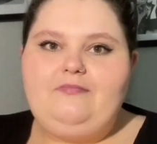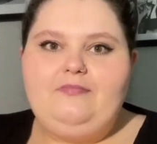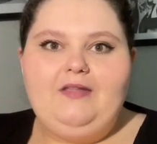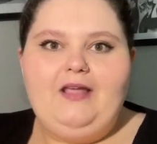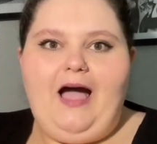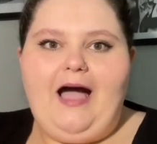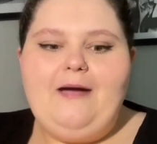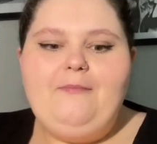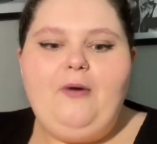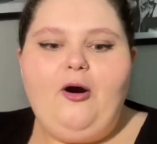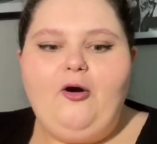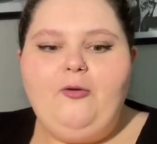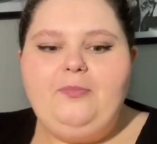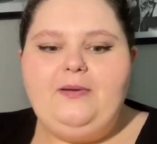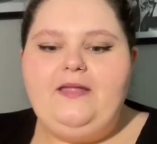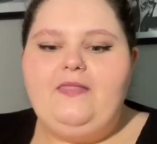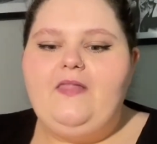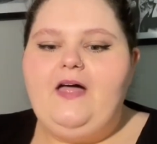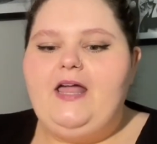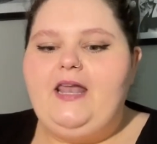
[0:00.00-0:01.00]
I'm
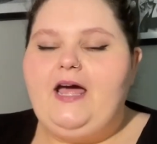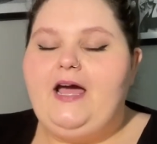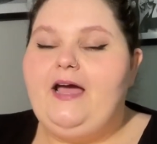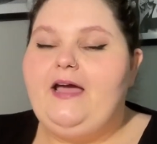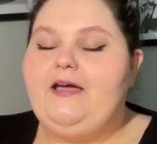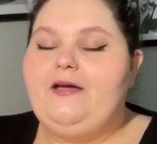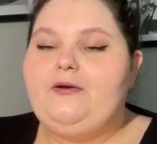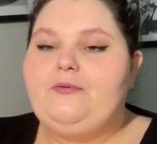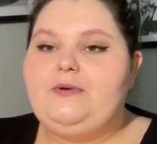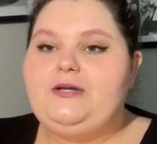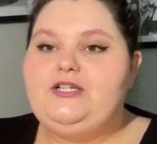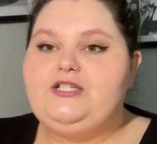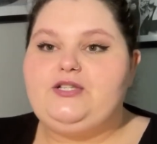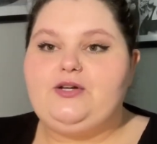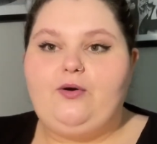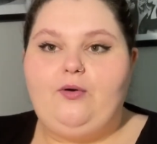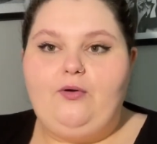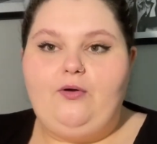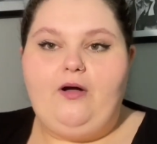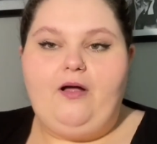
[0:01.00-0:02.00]
hoping that I reach the
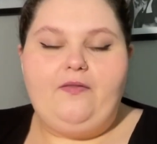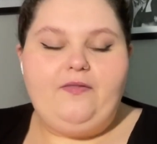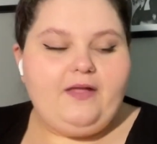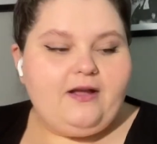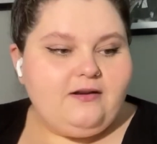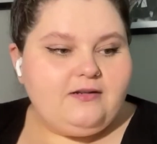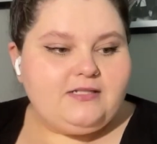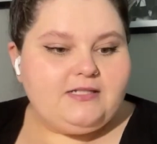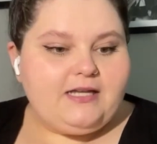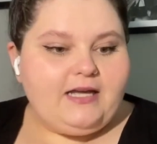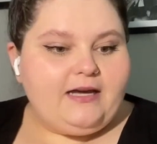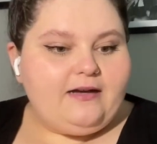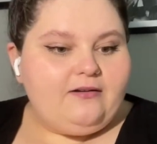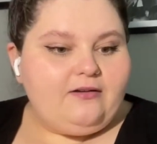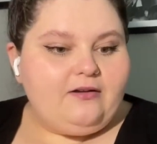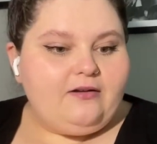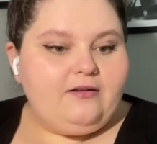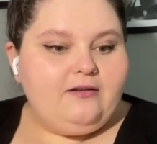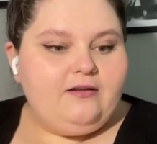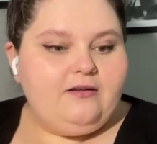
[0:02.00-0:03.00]
goal on their
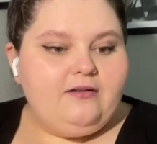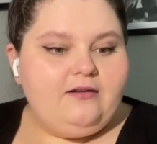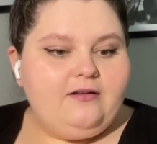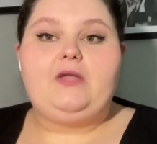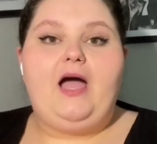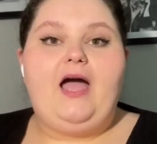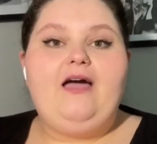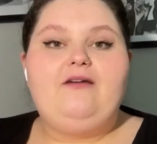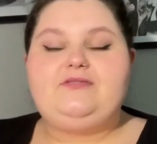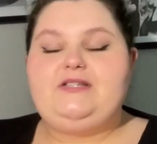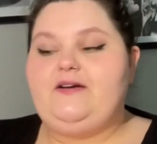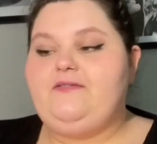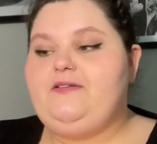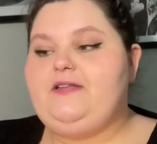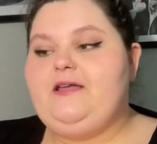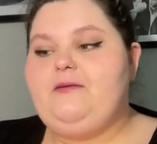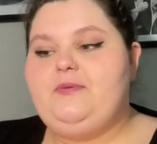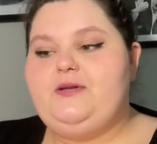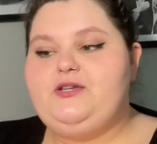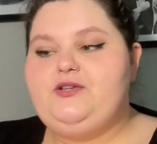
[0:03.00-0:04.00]
scale. I have
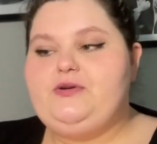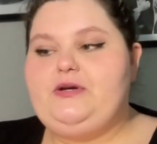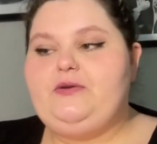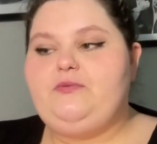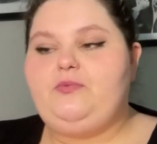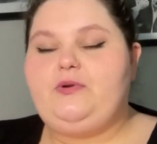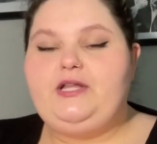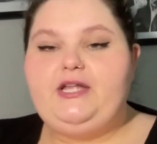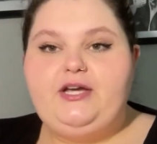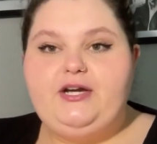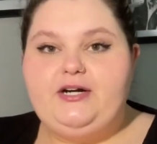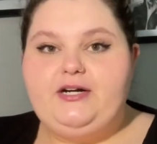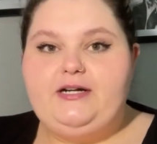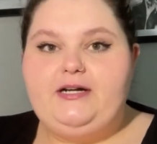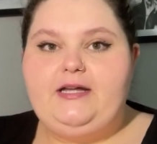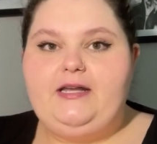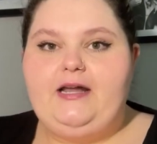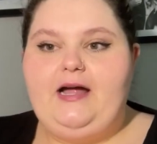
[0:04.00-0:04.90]
definitely been doing really good.